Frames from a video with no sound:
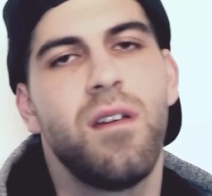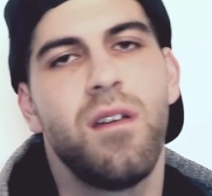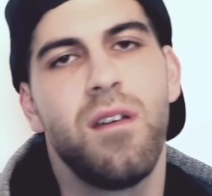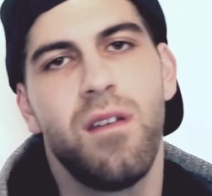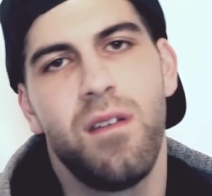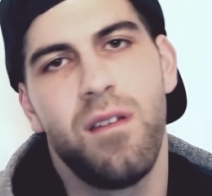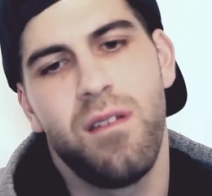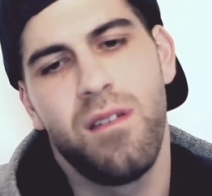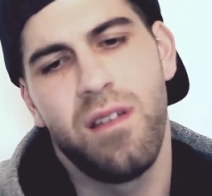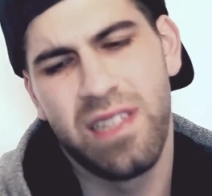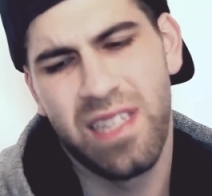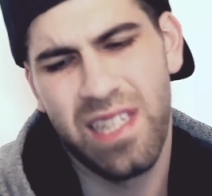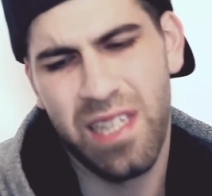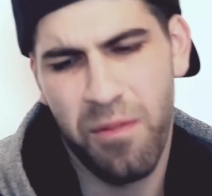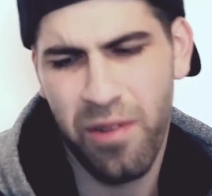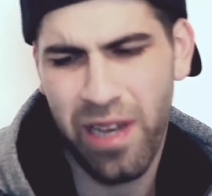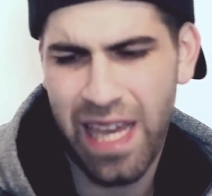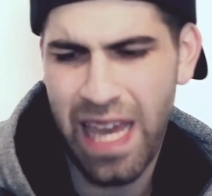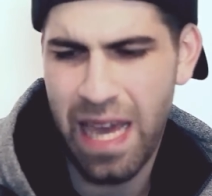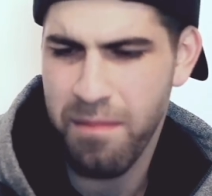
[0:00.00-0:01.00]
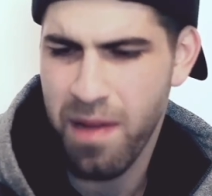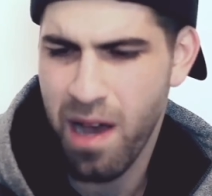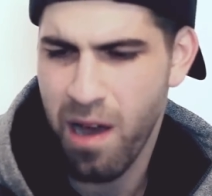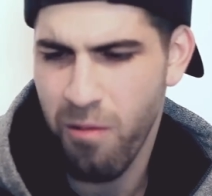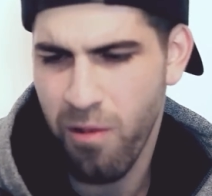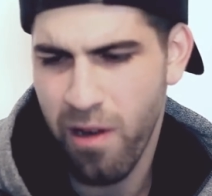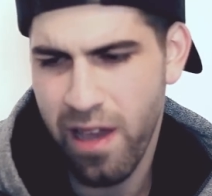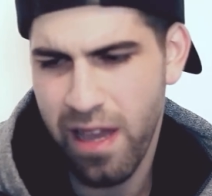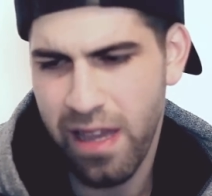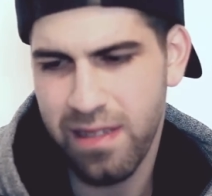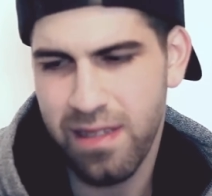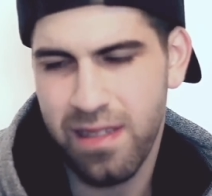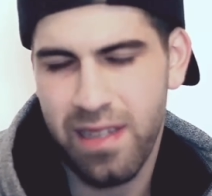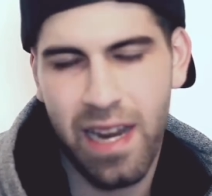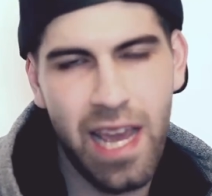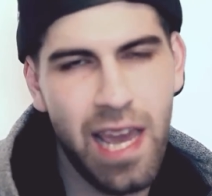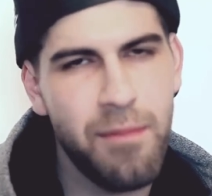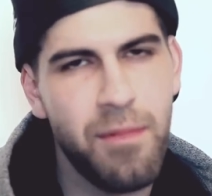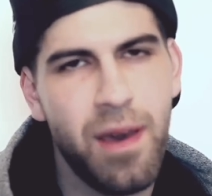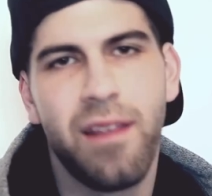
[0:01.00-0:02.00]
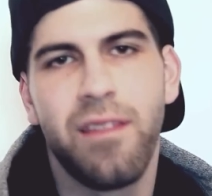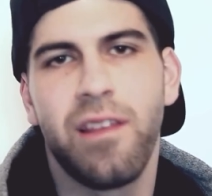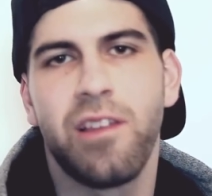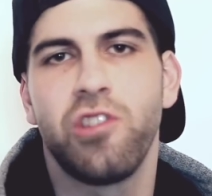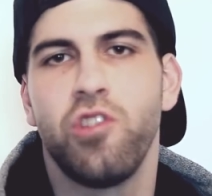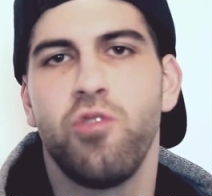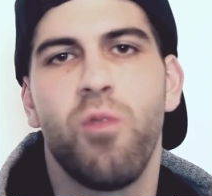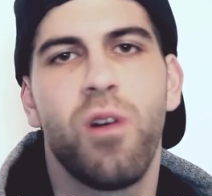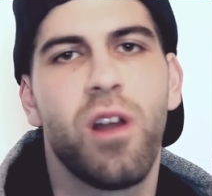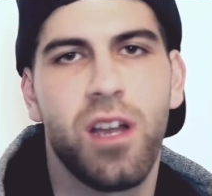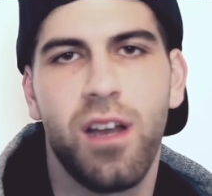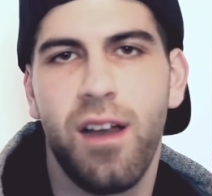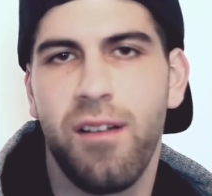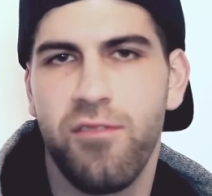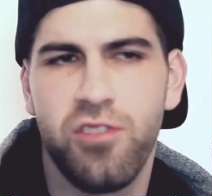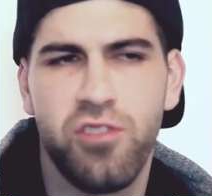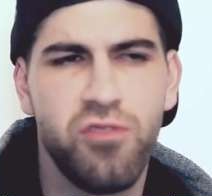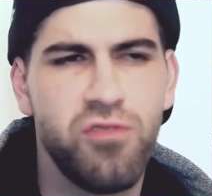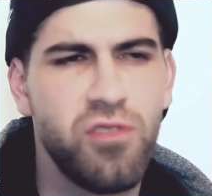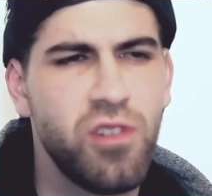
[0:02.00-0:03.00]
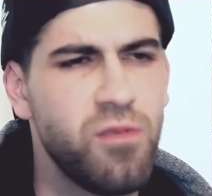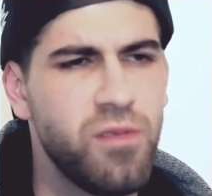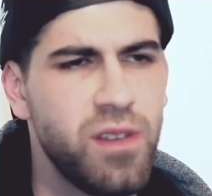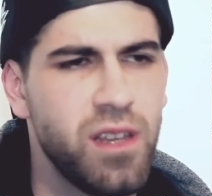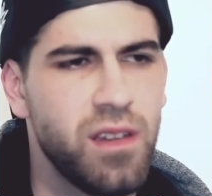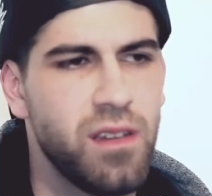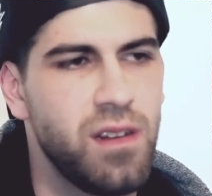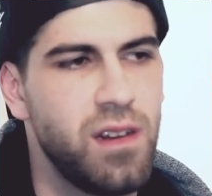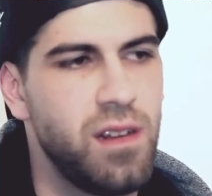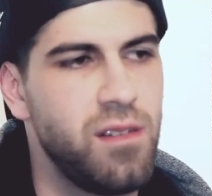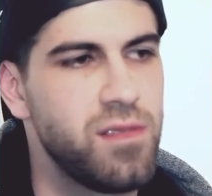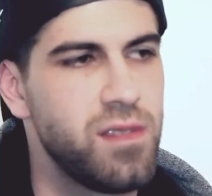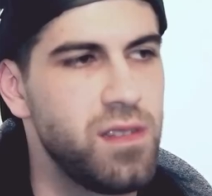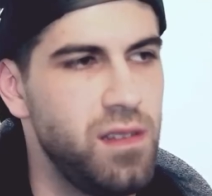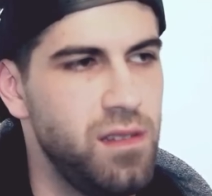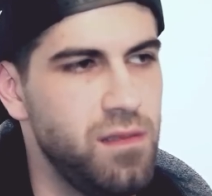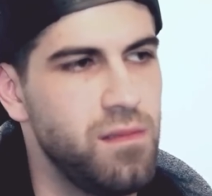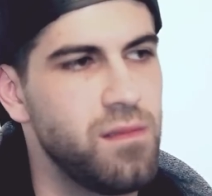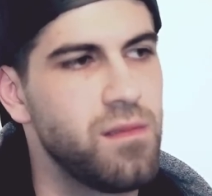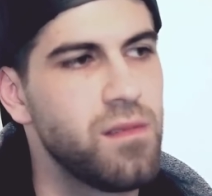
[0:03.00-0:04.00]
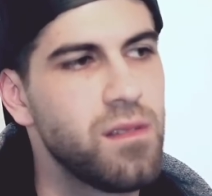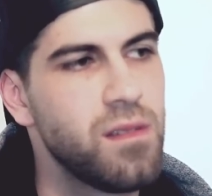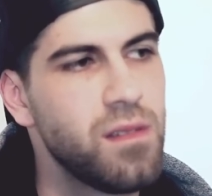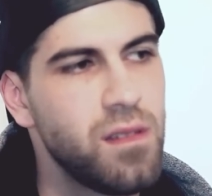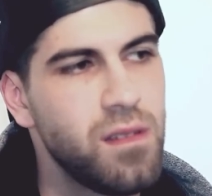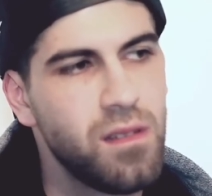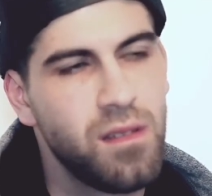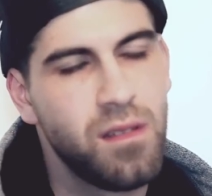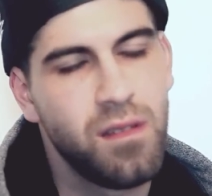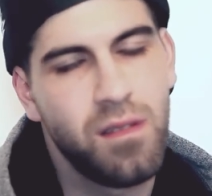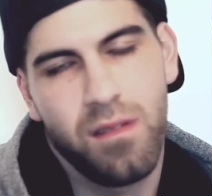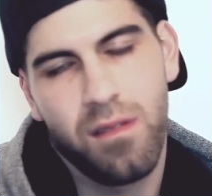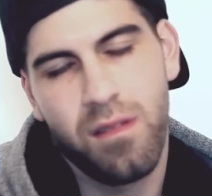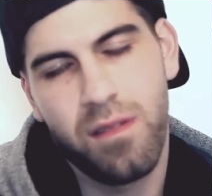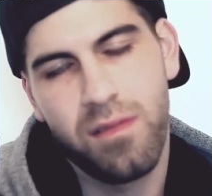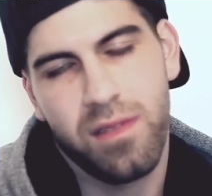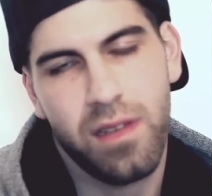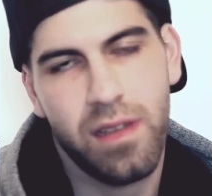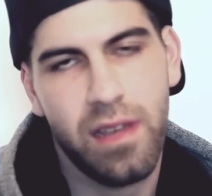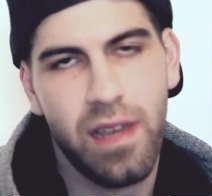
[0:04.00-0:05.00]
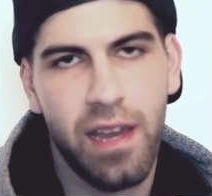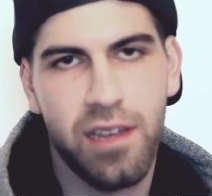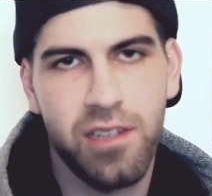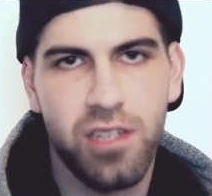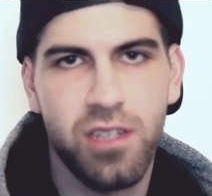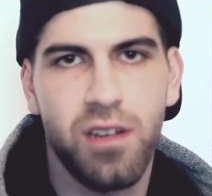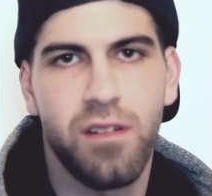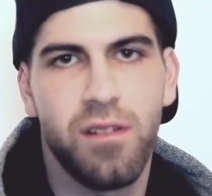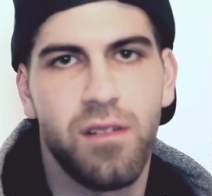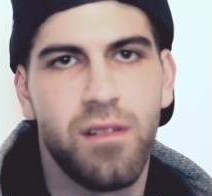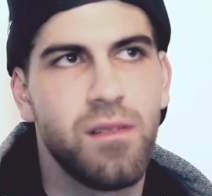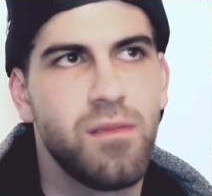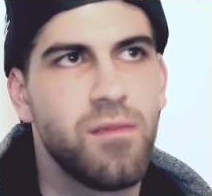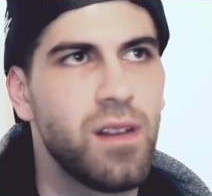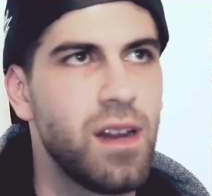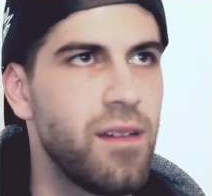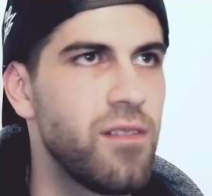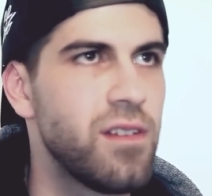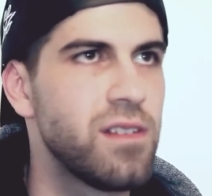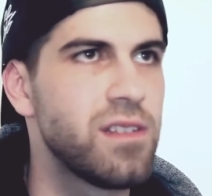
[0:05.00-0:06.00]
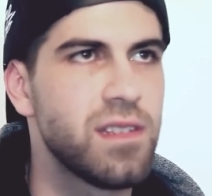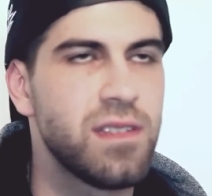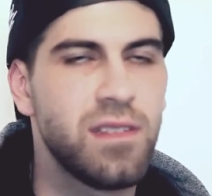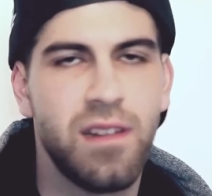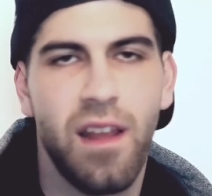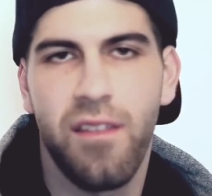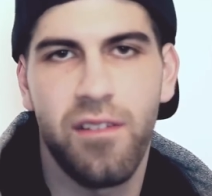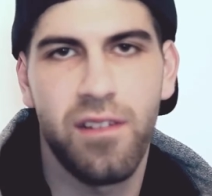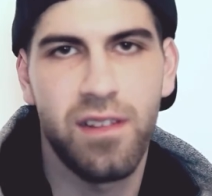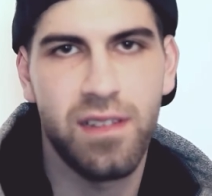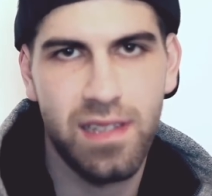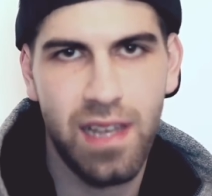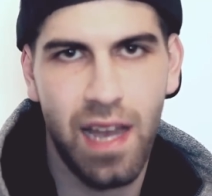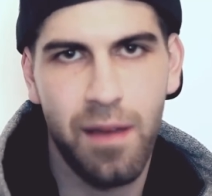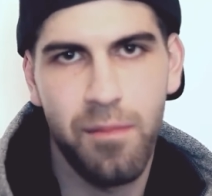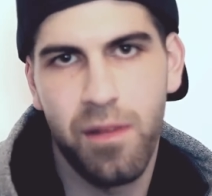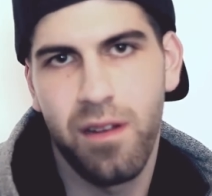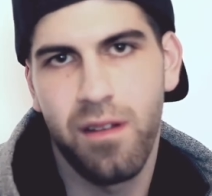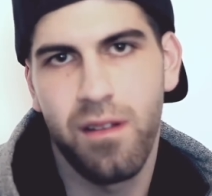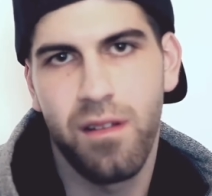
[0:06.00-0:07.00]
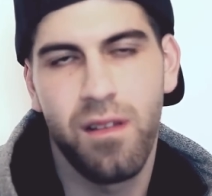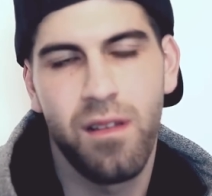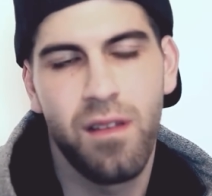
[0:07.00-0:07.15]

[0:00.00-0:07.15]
And someone came my way and said, "Hey man, like, do you want to cover Juno Week?" And I was like, like yeah, sure, whatever. It's just another assignment."